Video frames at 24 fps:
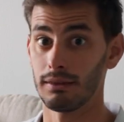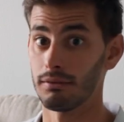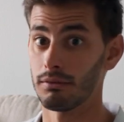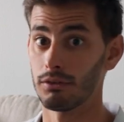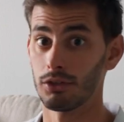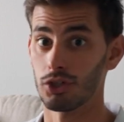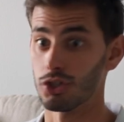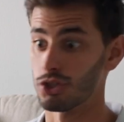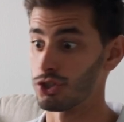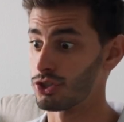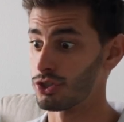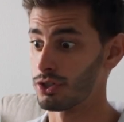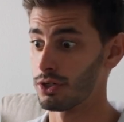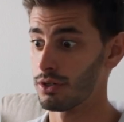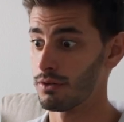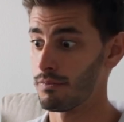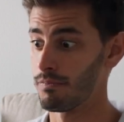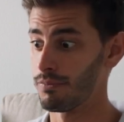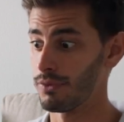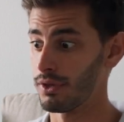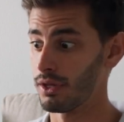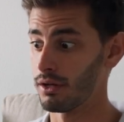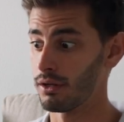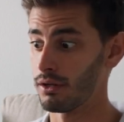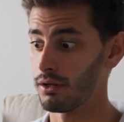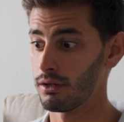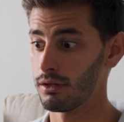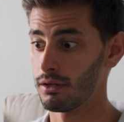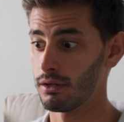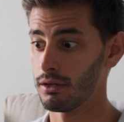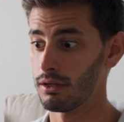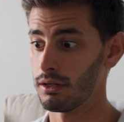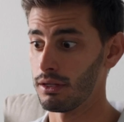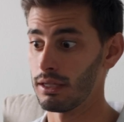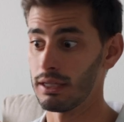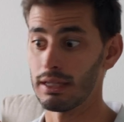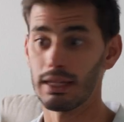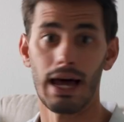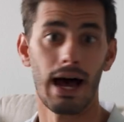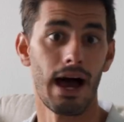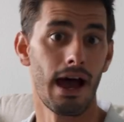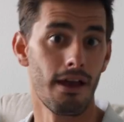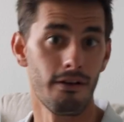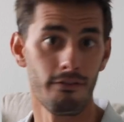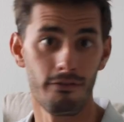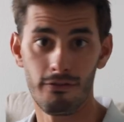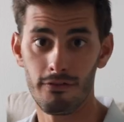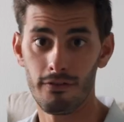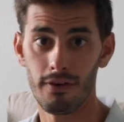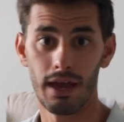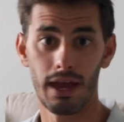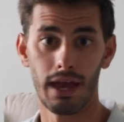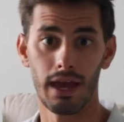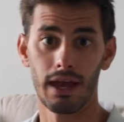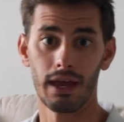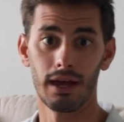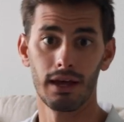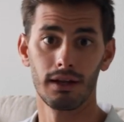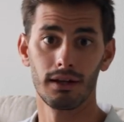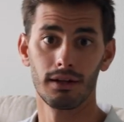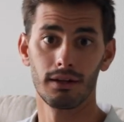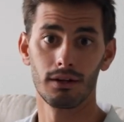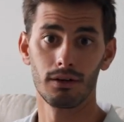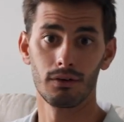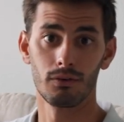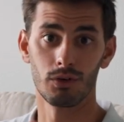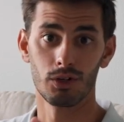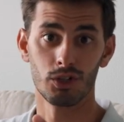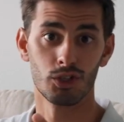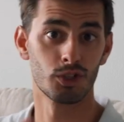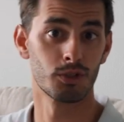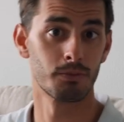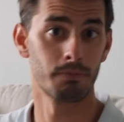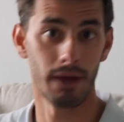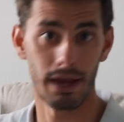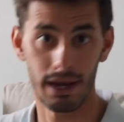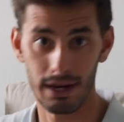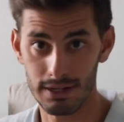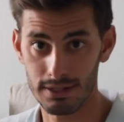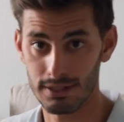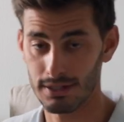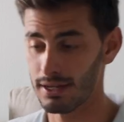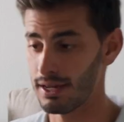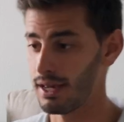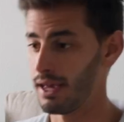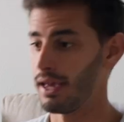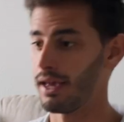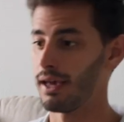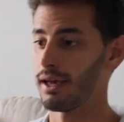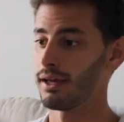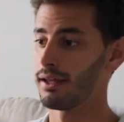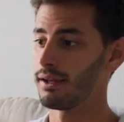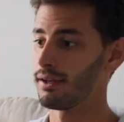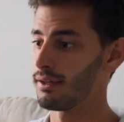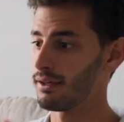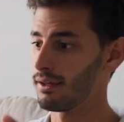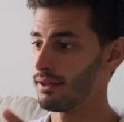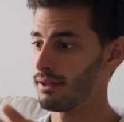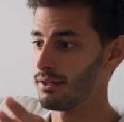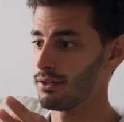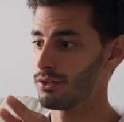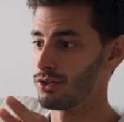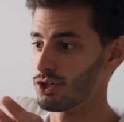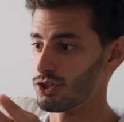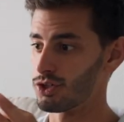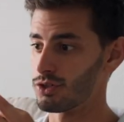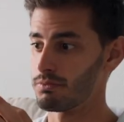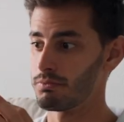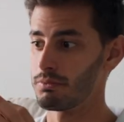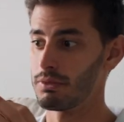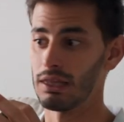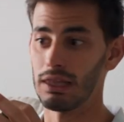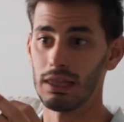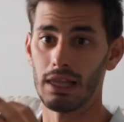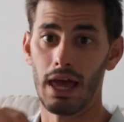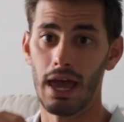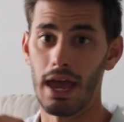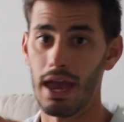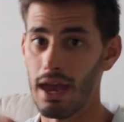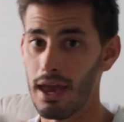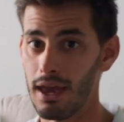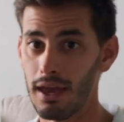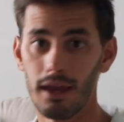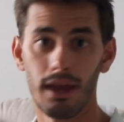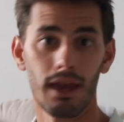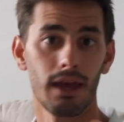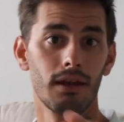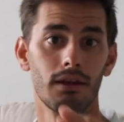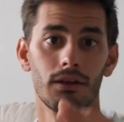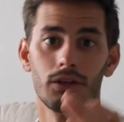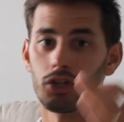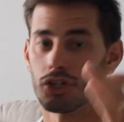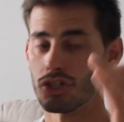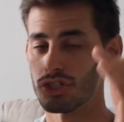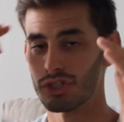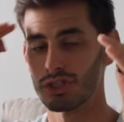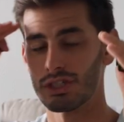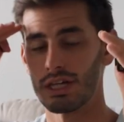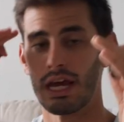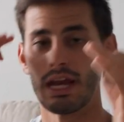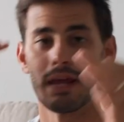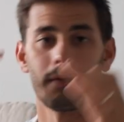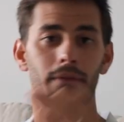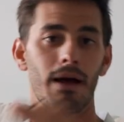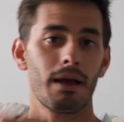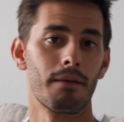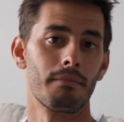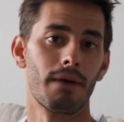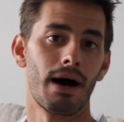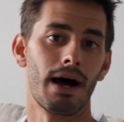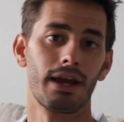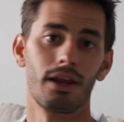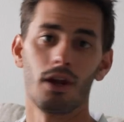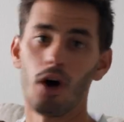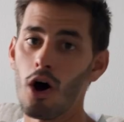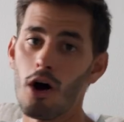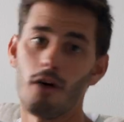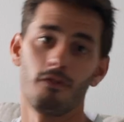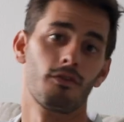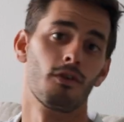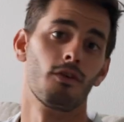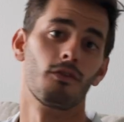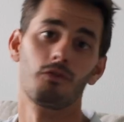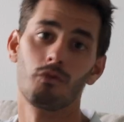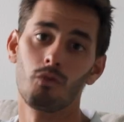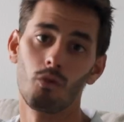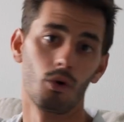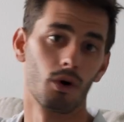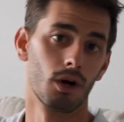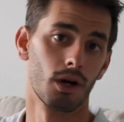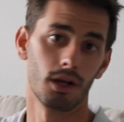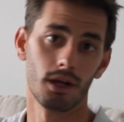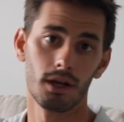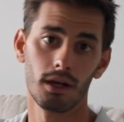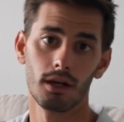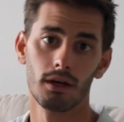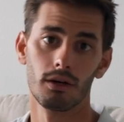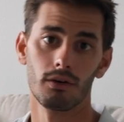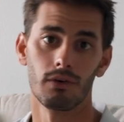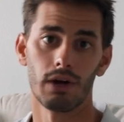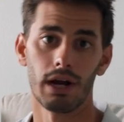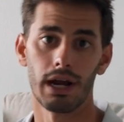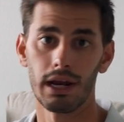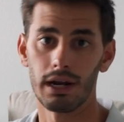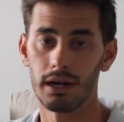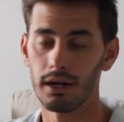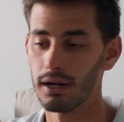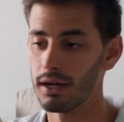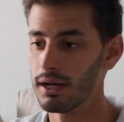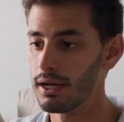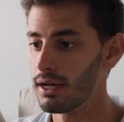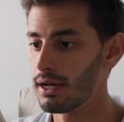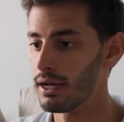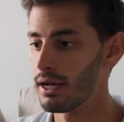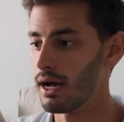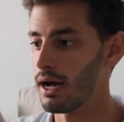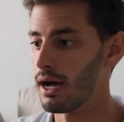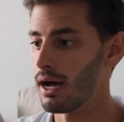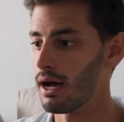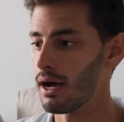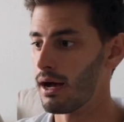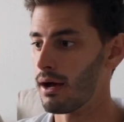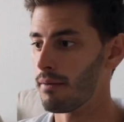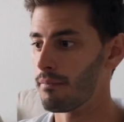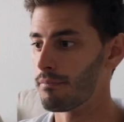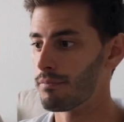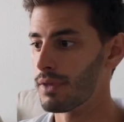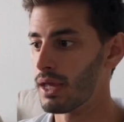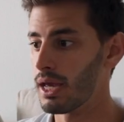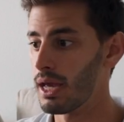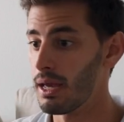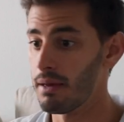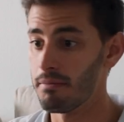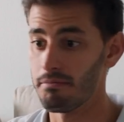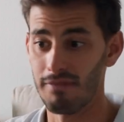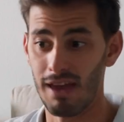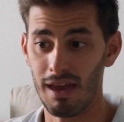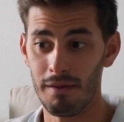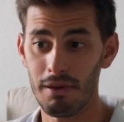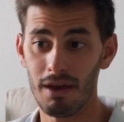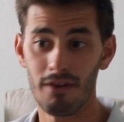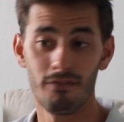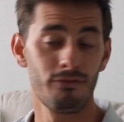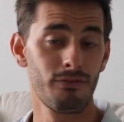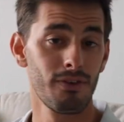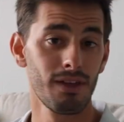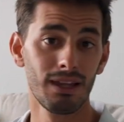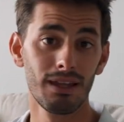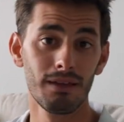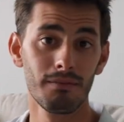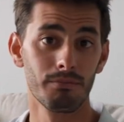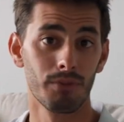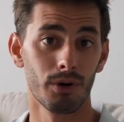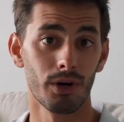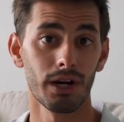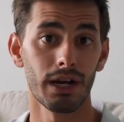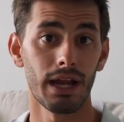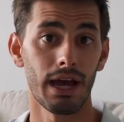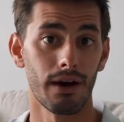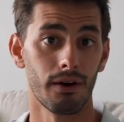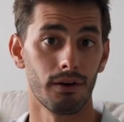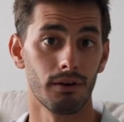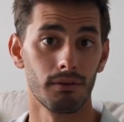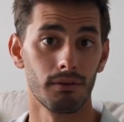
just life and respect and just laying and just setting my mind off of work, right? Maybe I'm feeling burnout.